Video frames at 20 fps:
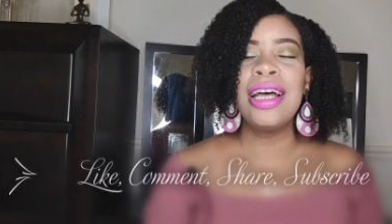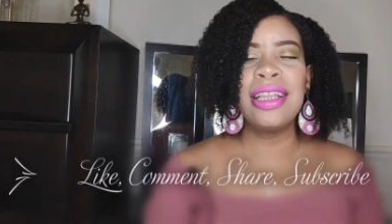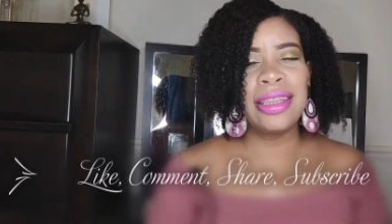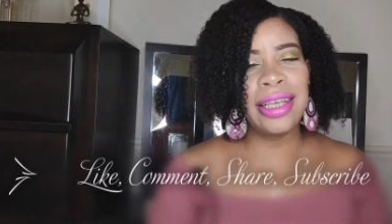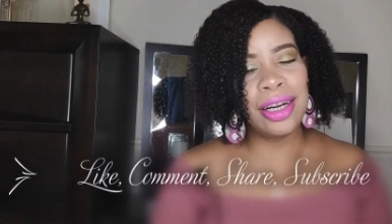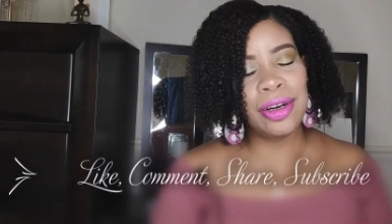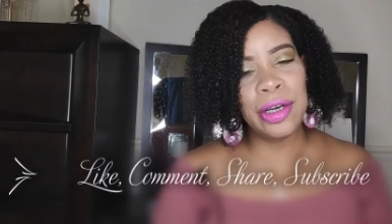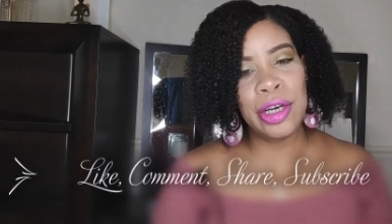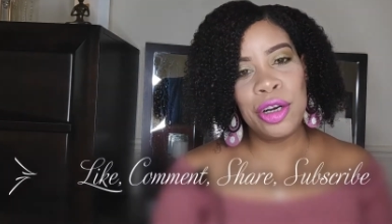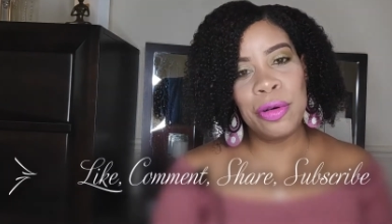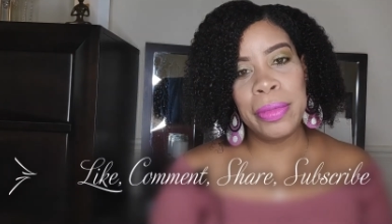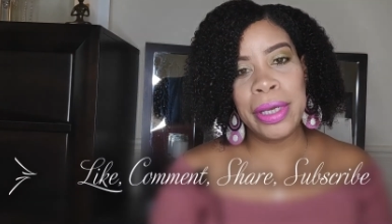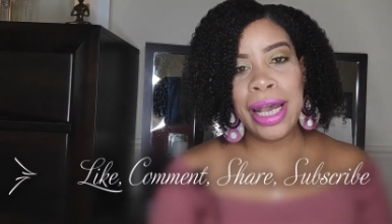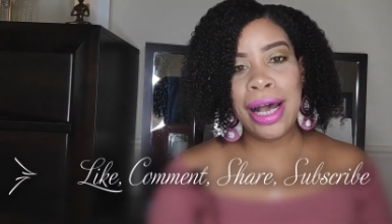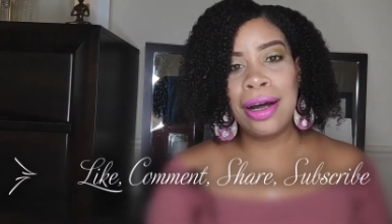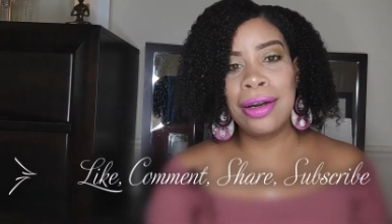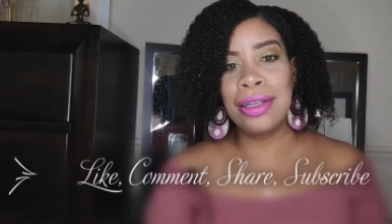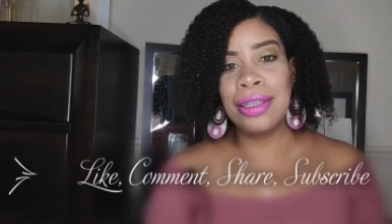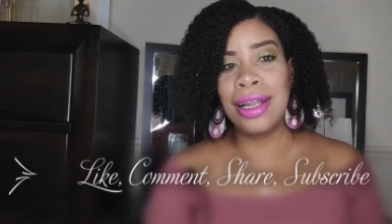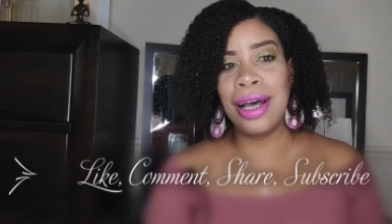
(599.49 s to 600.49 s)
That'll help me
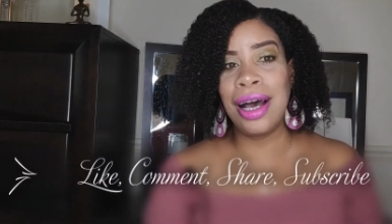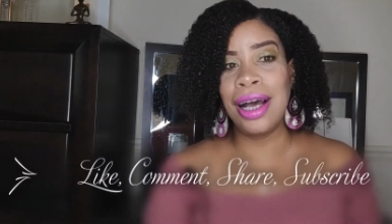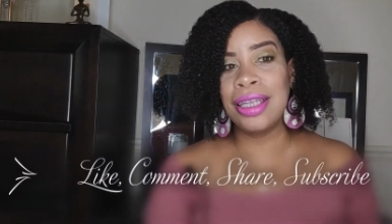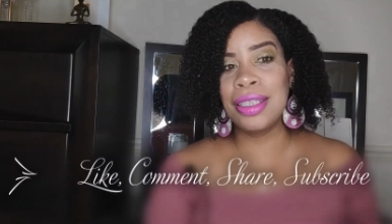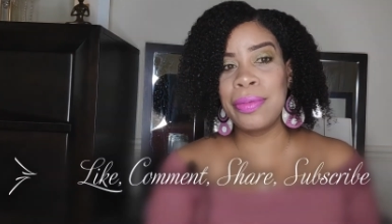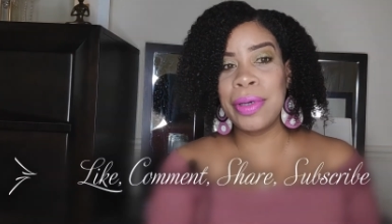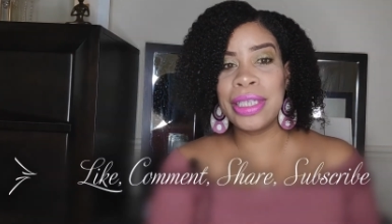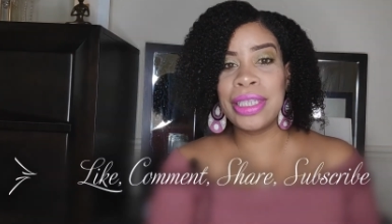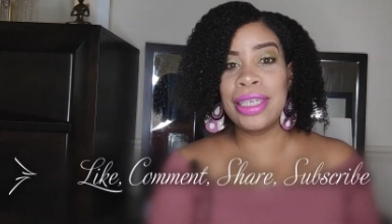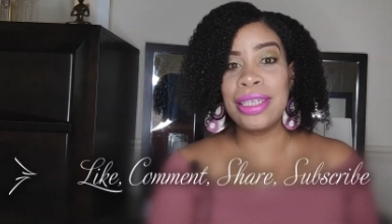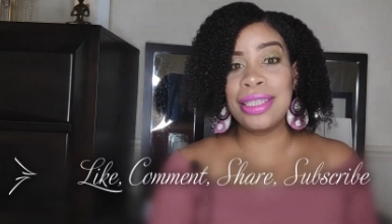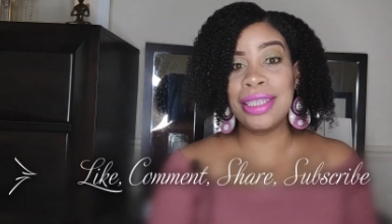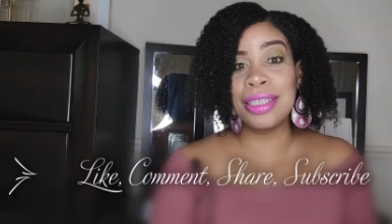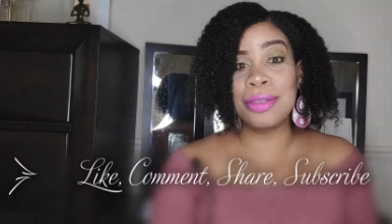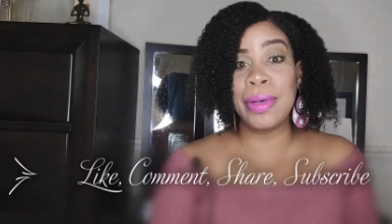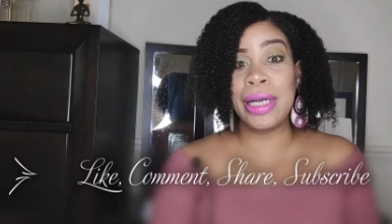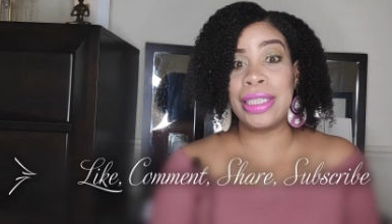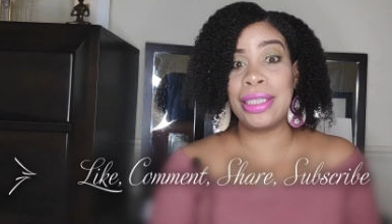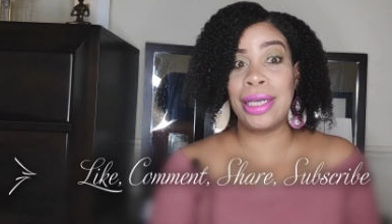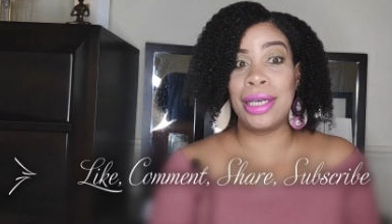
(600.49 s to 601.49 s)
out a lot, especially since
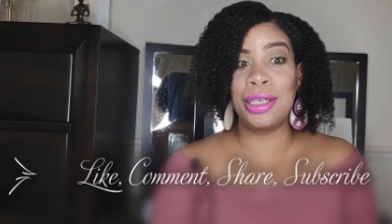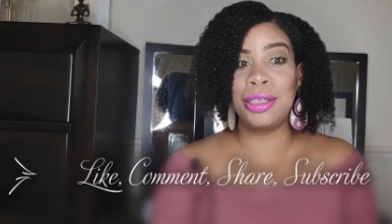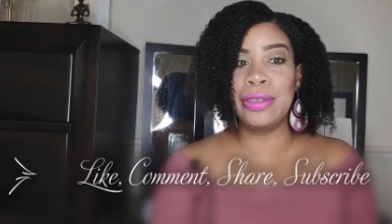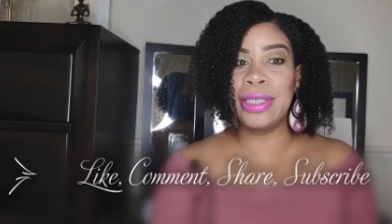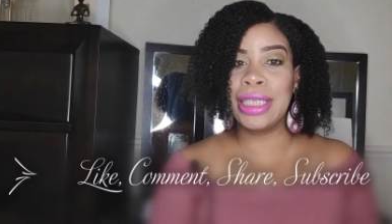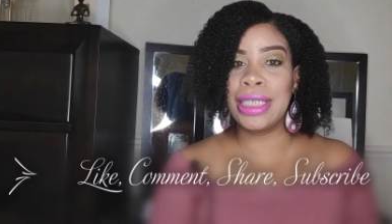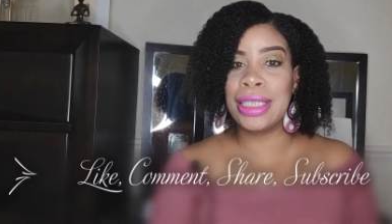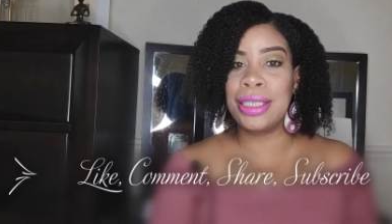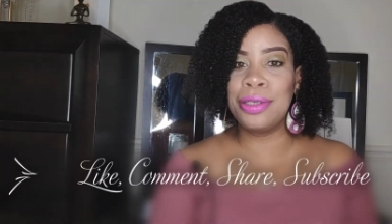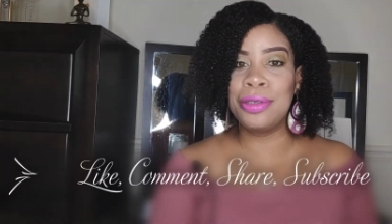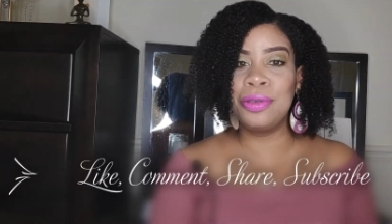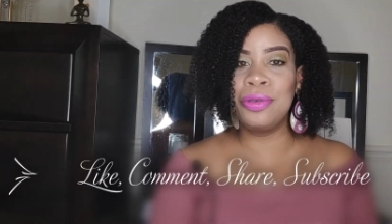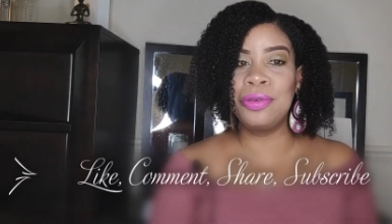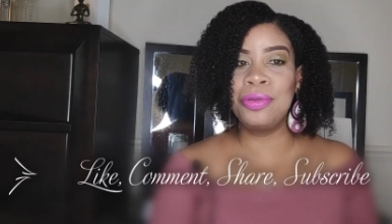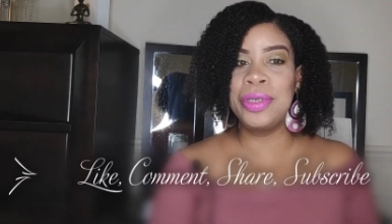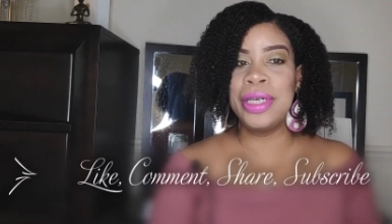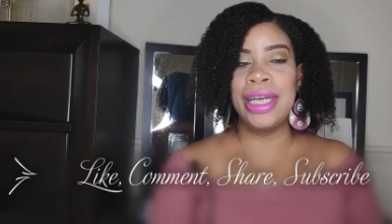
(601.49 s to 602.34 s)
my channel is new